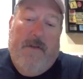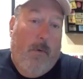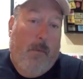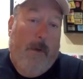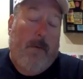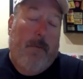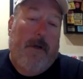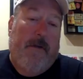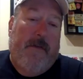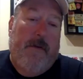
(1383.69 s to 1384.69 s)
When are we
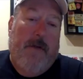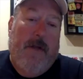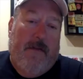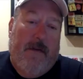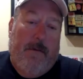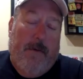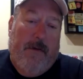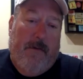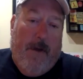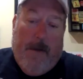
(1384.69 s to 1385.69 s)
going to see you next at a
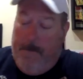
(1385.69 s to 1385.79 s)
racetrack?